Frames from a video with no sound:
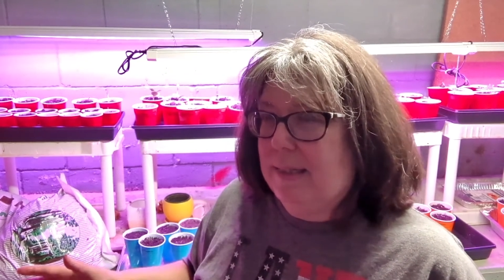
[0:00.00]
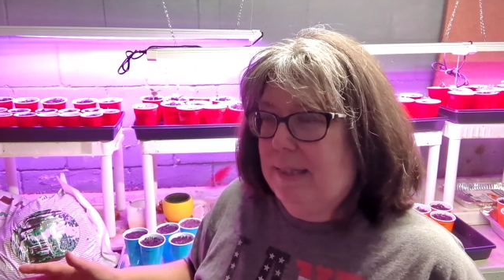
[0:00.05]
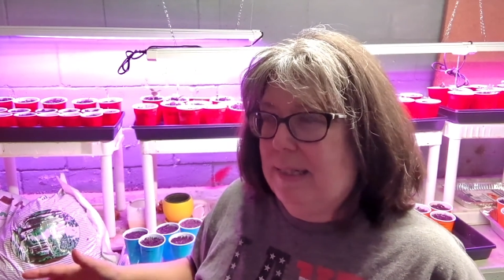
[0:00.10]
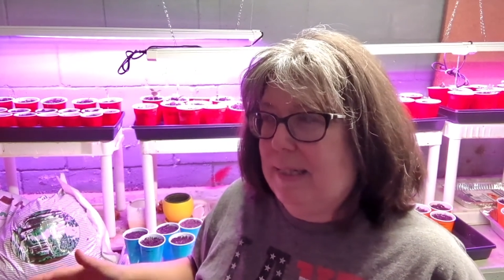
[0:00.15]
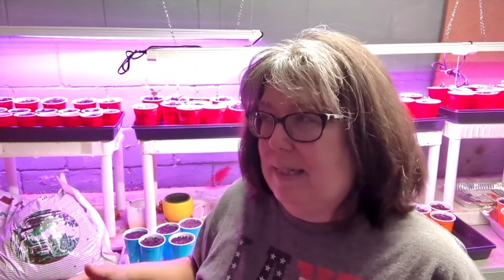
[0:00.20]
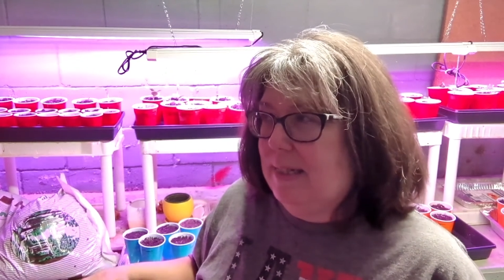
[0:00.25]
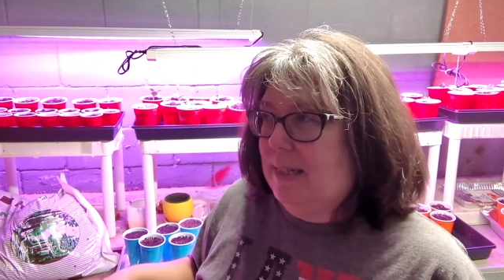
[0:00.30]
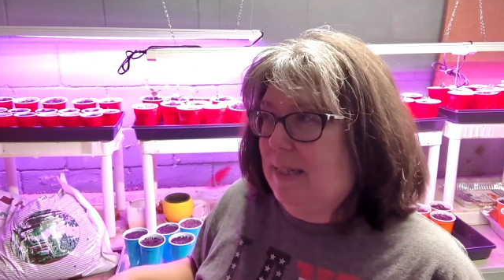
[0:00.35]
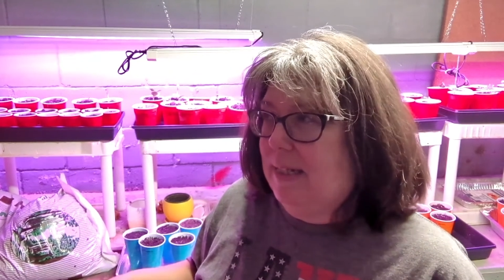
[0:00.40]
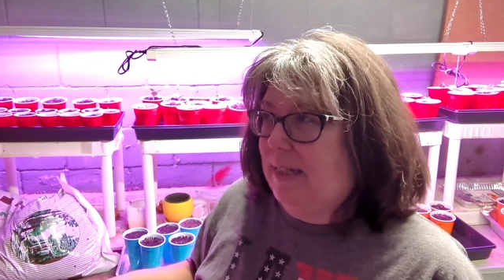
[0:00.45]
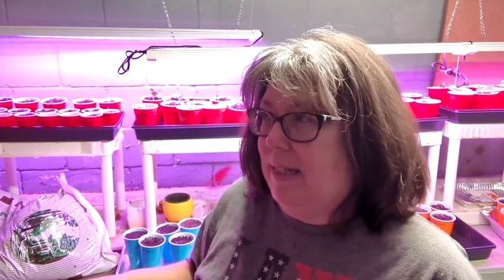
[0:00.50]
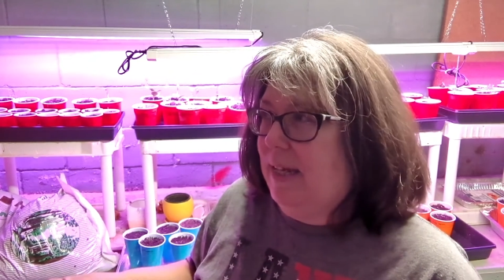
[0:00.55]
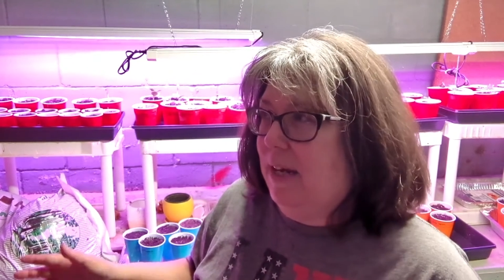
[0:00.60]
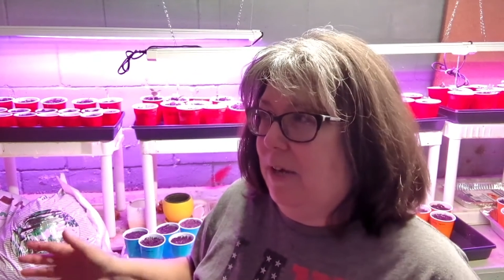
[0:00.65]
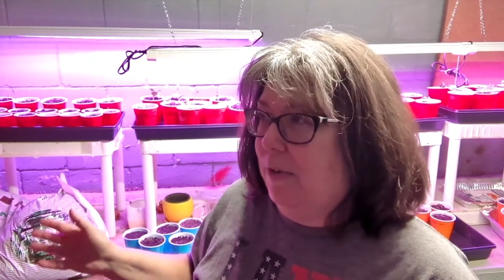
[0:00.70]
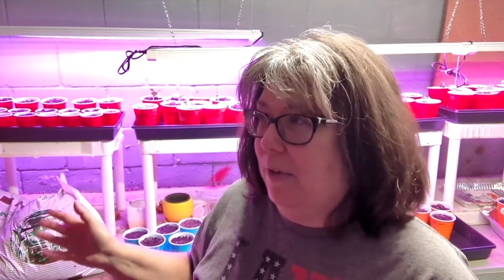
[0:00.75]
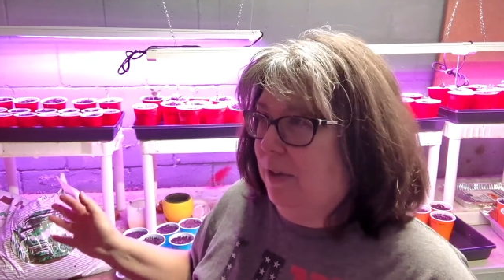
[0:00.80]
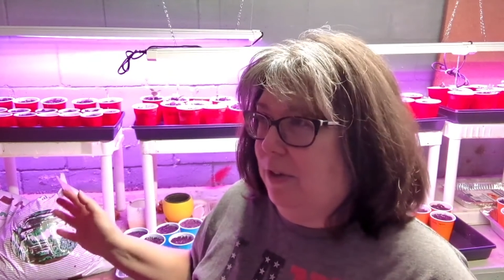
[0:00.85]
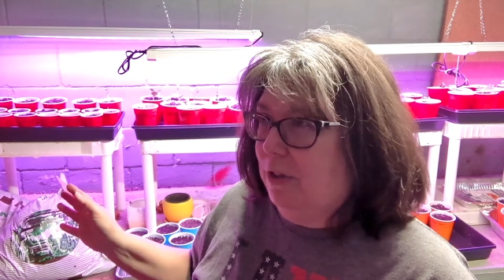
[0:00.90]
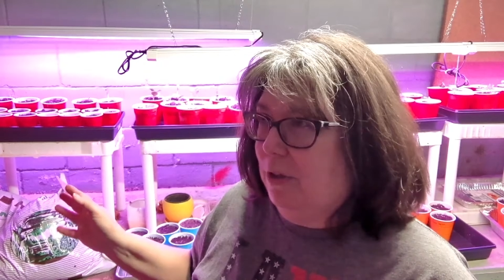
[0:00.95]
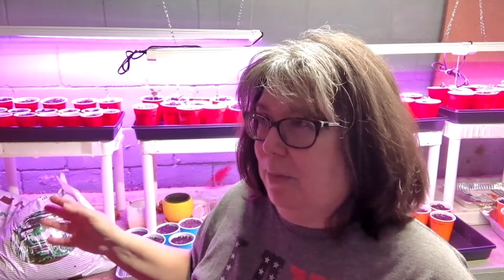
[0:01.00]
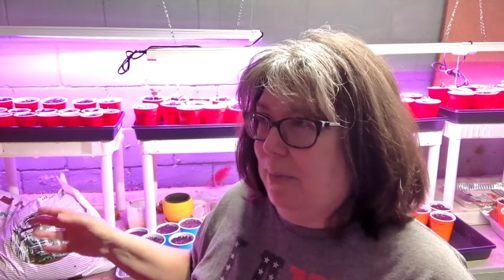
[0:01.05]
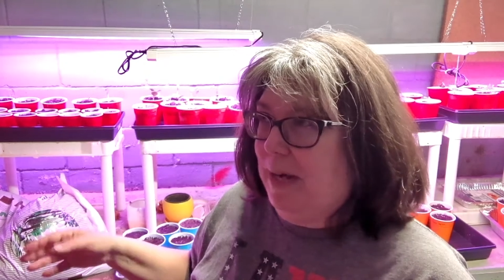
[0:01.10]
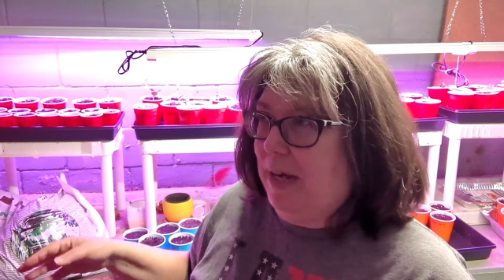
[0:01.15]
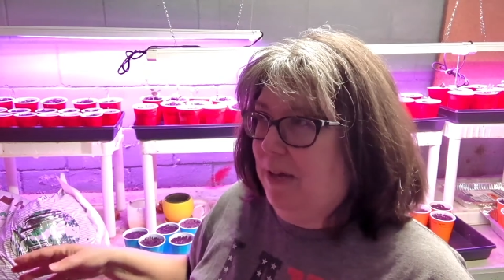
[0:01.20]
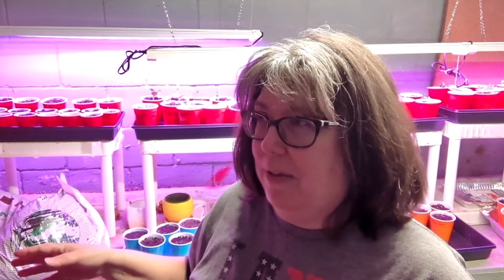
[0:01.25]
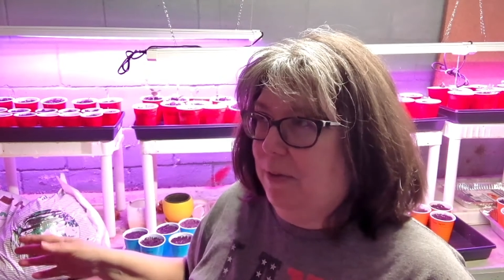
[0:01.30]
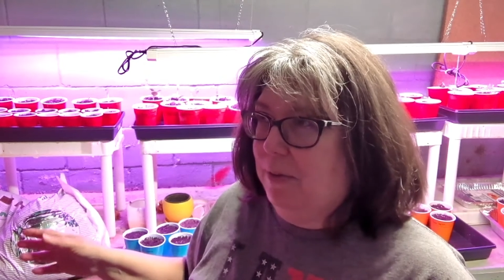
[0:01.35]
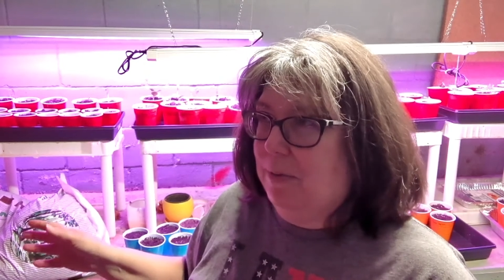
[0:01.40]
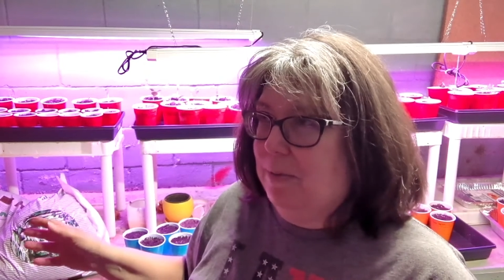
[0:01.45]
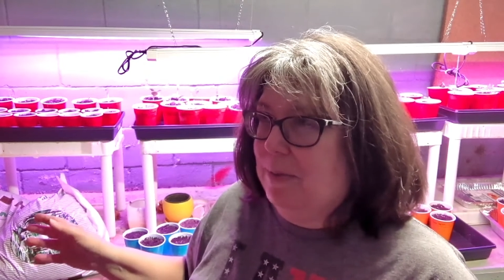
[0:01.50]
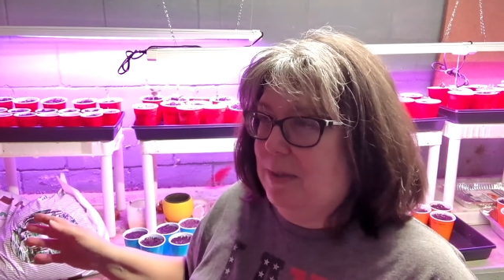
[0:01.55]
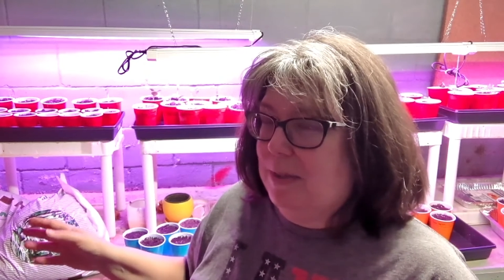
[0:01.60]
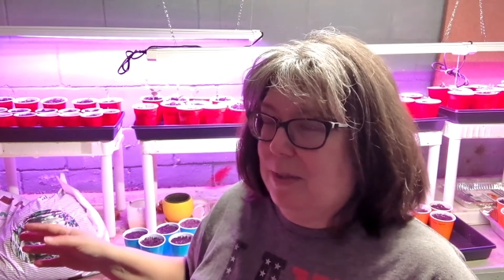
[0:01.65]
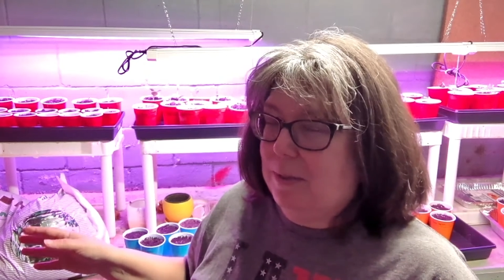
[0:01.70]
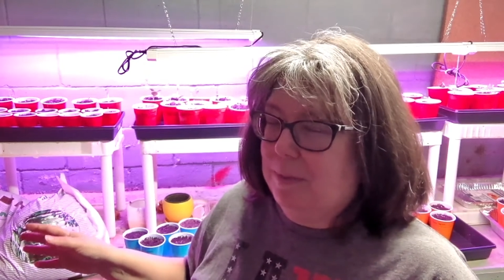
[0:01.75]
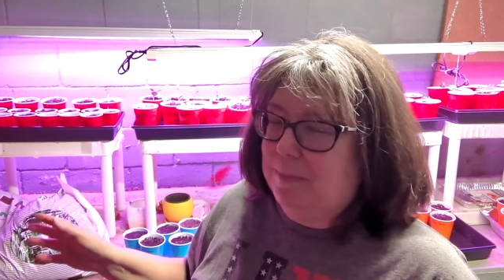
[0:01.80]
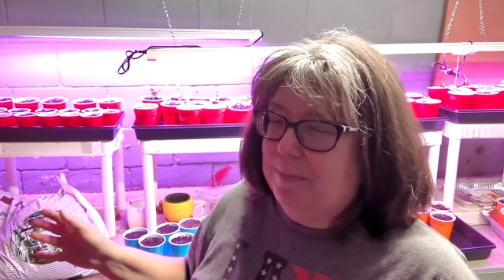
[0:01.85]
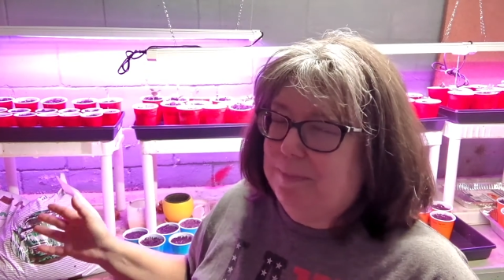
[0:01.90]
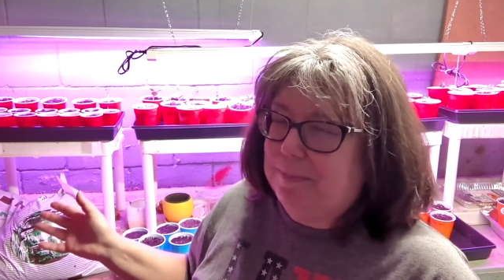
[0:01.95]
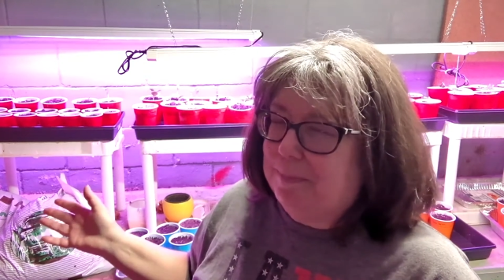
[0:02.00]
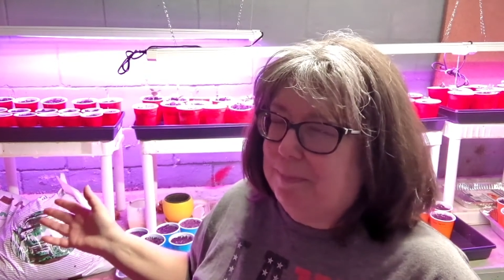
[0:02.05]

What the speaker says: things like that, or in their bathrooms. So